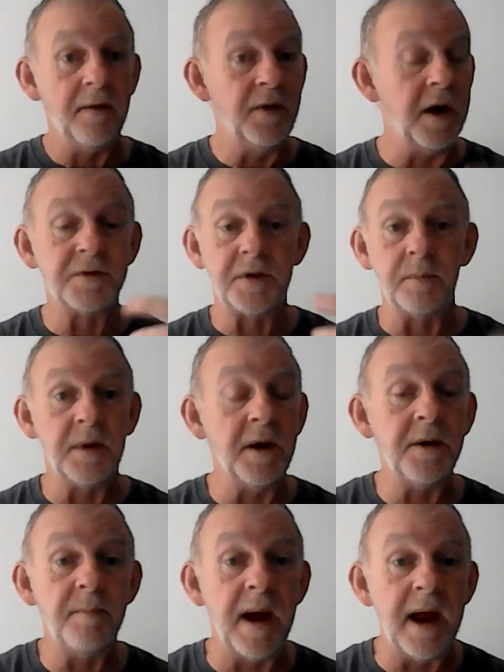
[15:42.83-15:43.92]
There's some
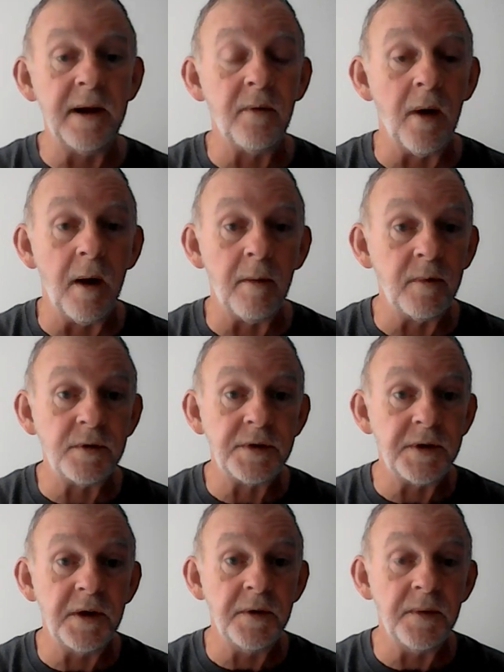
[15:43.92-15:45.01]
good bank robbers,
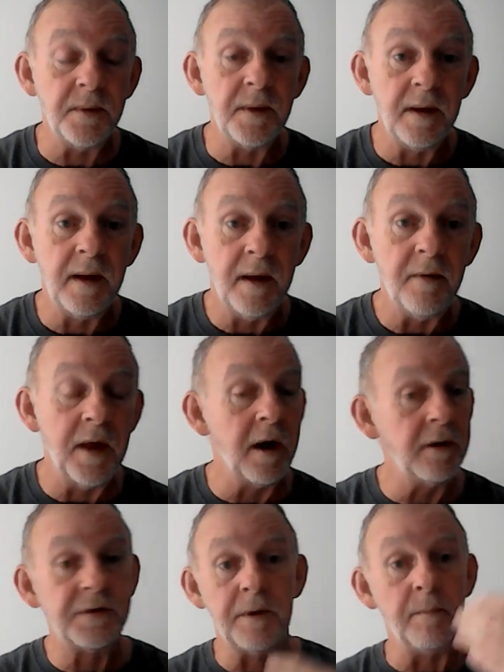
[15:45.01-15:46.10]
too.
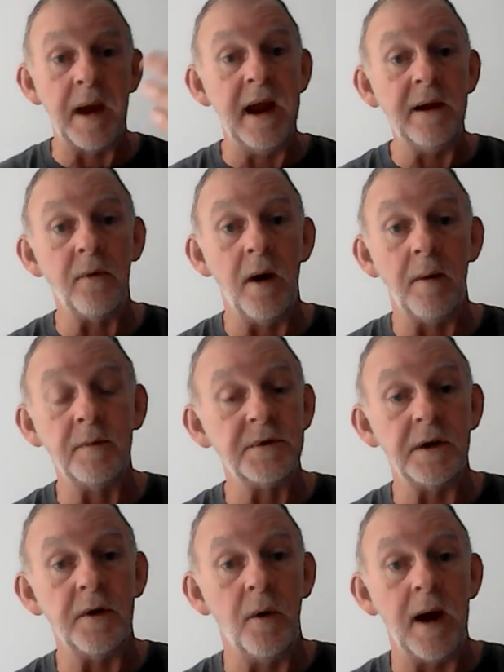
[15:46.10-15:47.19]
There are some bank robbers
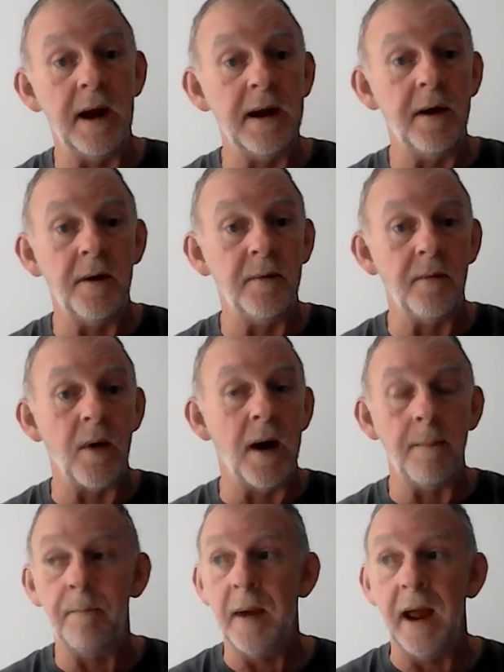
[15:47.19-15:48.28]
that go out here and
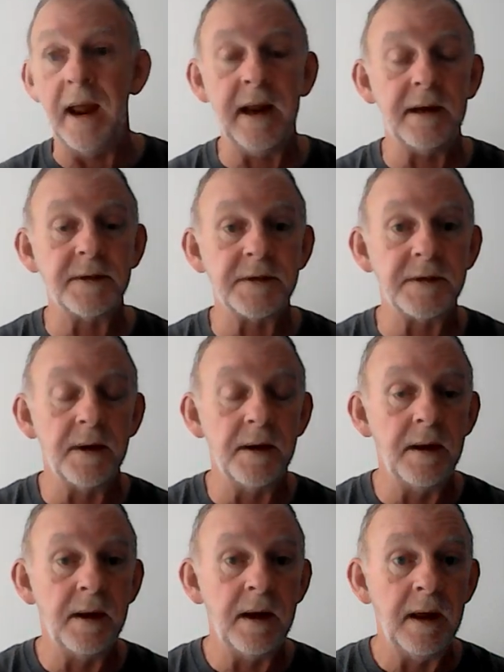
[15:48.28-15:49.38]
rob banks
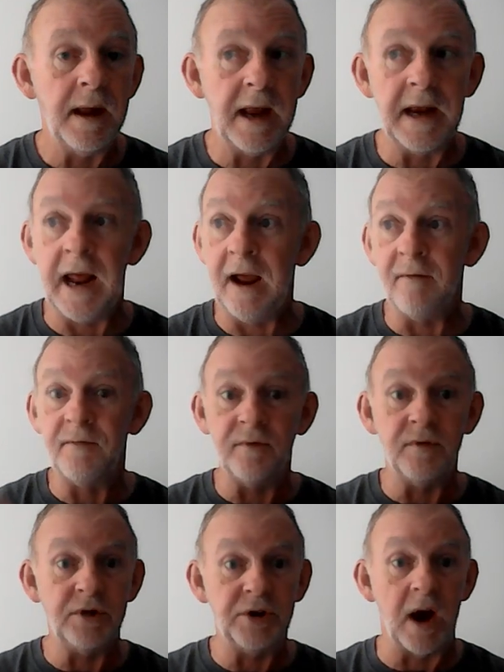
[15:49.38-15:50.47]
and have
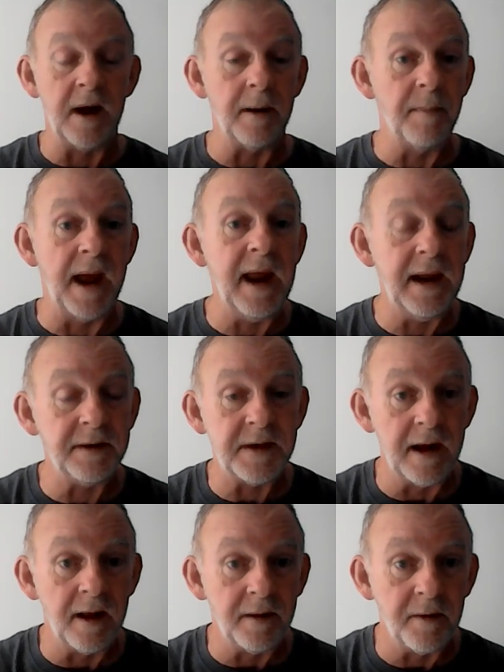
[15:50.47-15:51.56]
shot a bank
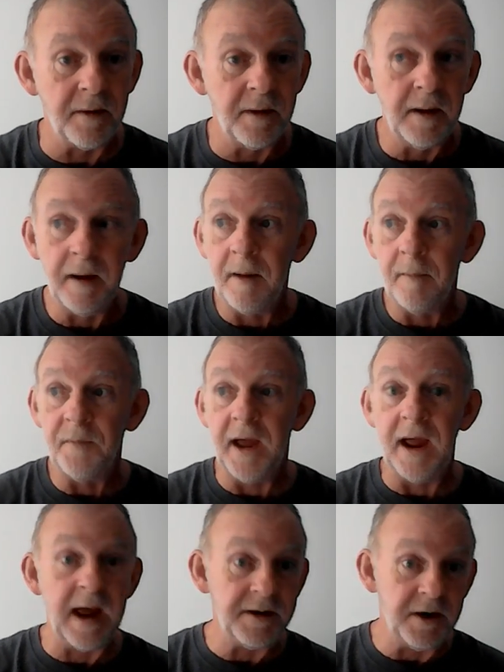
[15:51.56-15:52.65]
teller that
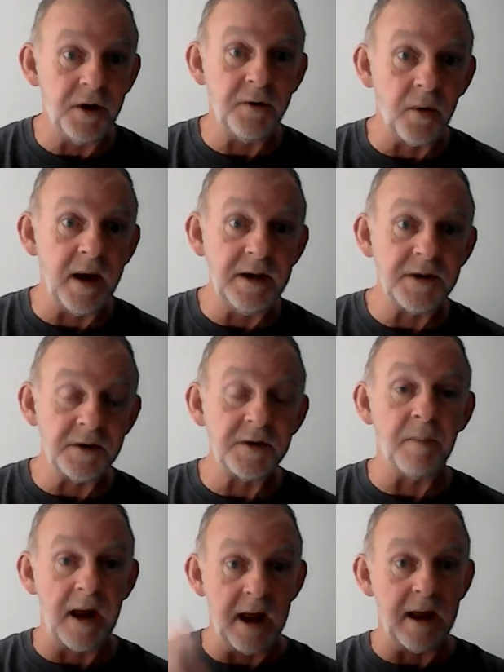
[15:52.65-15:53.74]
had good reasons
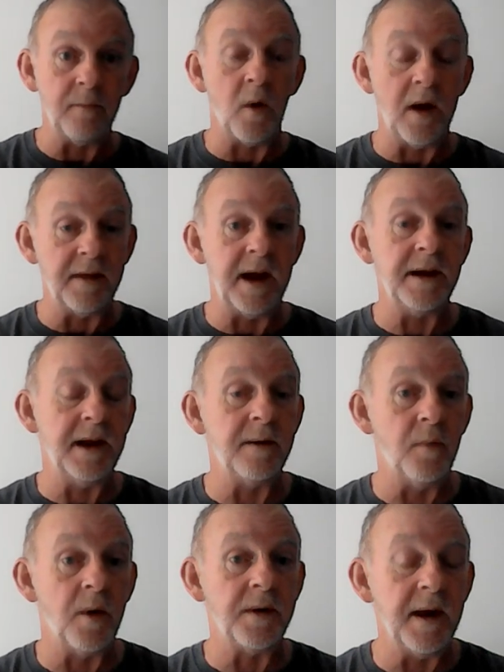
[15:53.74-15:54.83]
behind why they
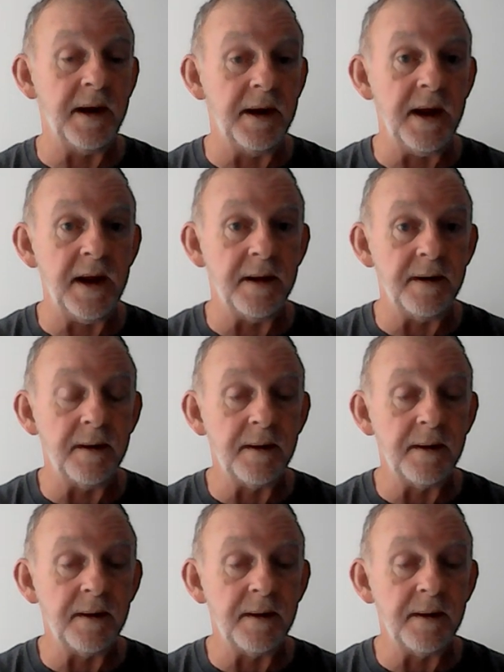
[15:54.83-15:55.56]
did what they did.